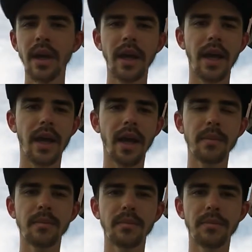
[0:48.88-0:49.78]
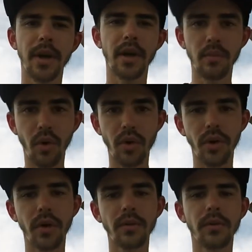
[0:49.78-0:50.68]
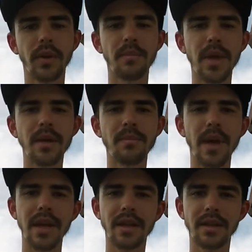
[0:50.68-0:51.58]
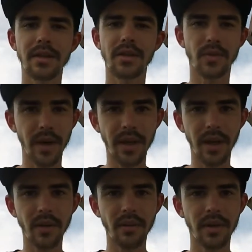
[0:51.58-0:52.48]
and I'm kind of more known for the big baits right now.